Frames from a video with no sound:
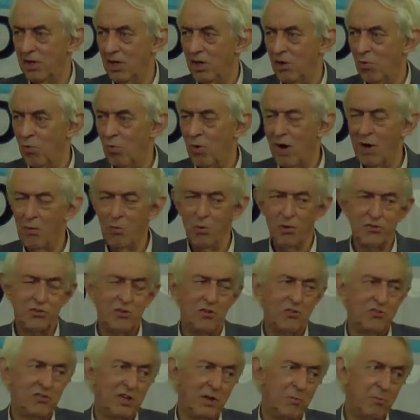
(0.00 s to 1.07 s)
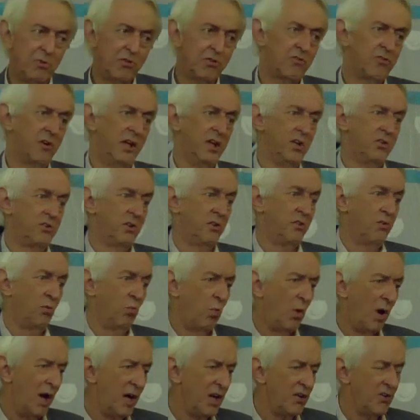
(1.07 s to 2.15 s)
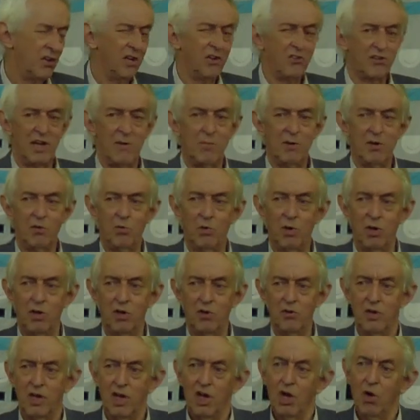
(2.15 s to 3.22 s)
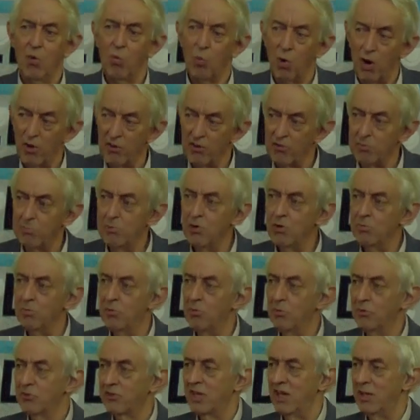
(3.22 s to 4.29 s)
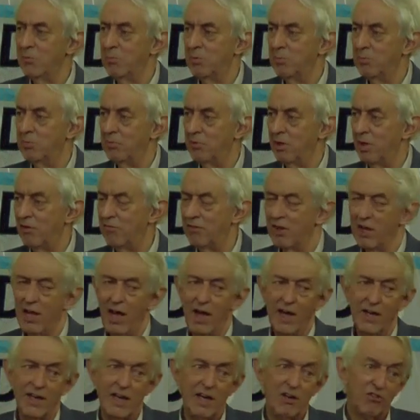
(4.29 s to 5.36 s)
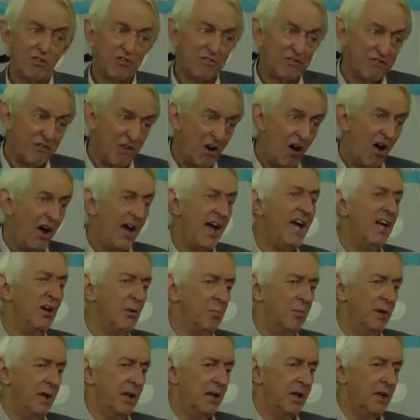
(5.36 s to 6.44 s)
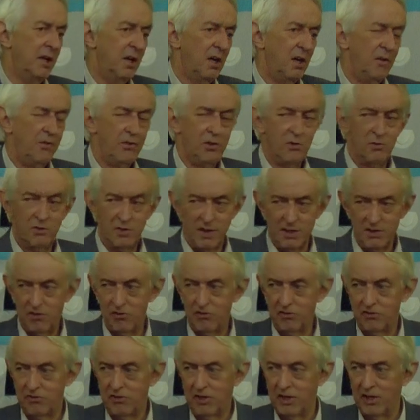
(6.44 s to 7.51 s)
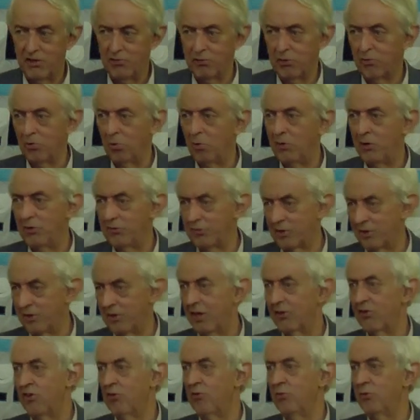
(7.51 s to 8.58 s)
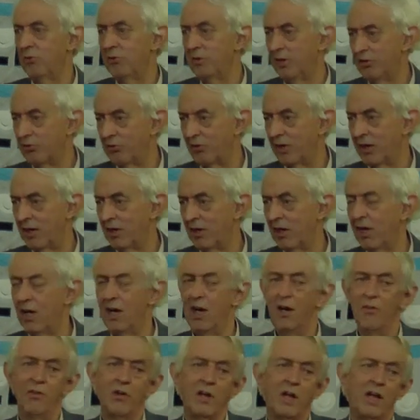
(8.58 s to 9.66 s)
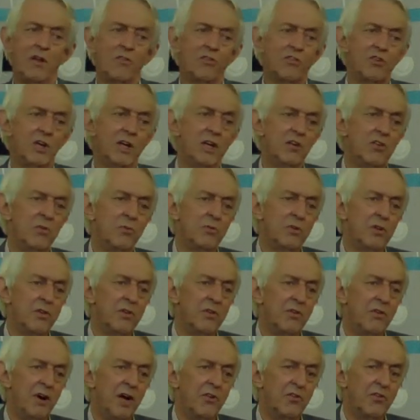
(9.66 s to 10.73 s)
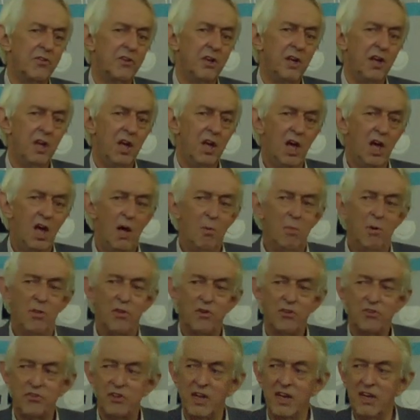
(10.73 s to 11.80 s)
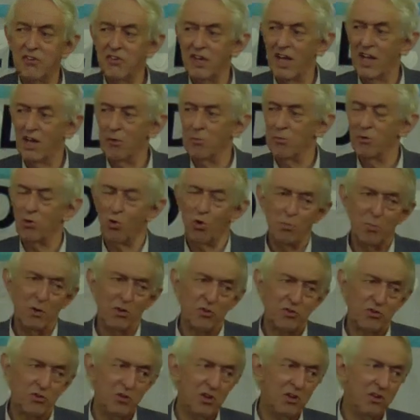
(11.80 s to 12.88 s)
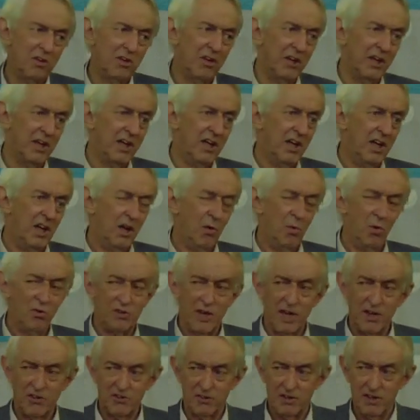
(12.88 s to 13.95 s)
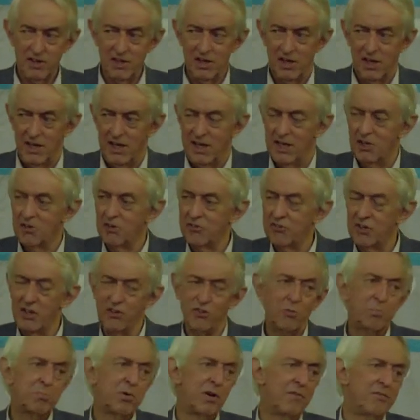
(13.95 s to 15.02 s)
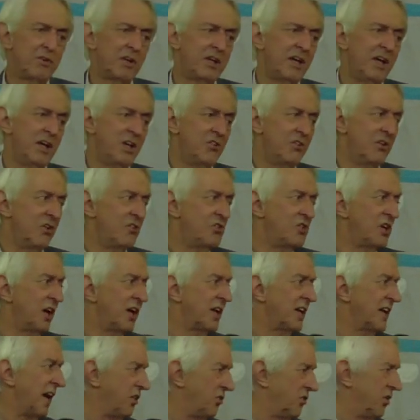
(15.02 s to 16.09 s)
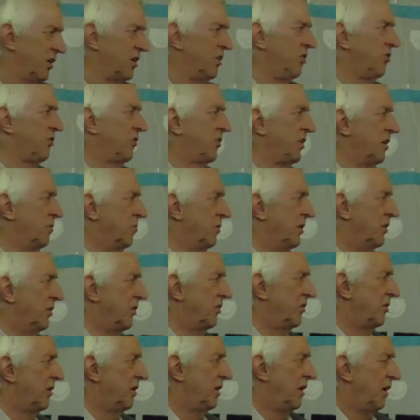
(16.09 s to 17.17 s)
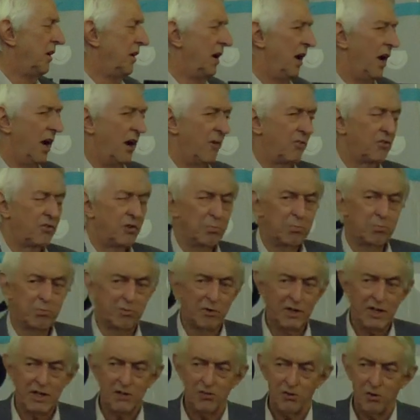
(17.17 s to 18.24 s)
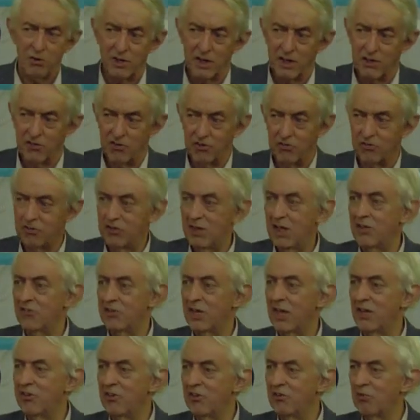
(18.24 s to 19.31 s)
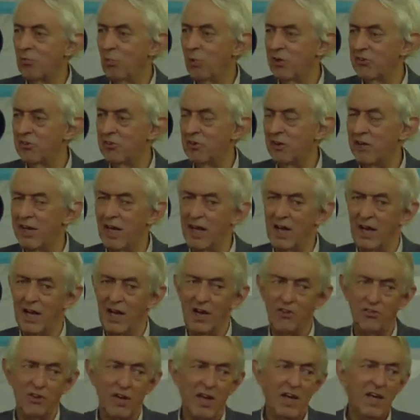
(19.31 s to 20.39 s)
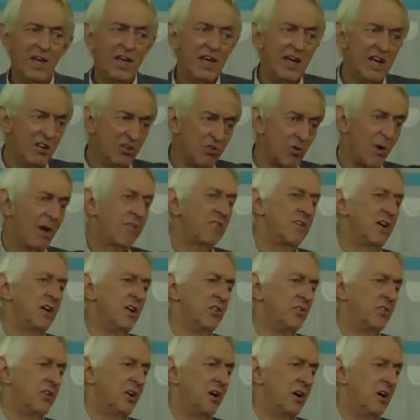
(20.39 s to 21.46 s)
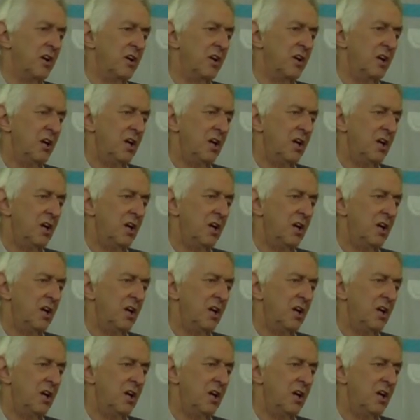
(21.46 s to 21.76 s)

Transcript: One was to demonstrate to the wider Islamic world what this movement was capable of against the far enemy, the United States, with all its connections with Israel and the Gulf Sheikhdoms and the rest. But the second element, almost certainly, was actually, in a sense, a provocation, a gigantic incitement to bring the United States and its Western allies into Afghanistan.